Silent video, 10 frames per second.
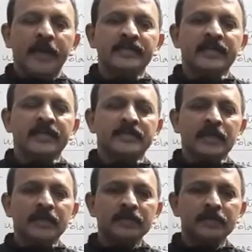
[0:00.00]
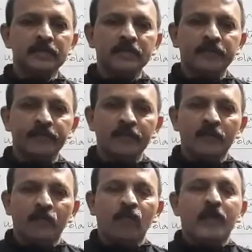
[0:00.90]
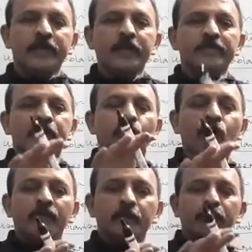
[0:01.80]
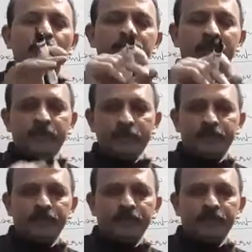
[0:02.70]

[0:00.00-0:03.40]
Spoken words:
as a result, water at the lower portion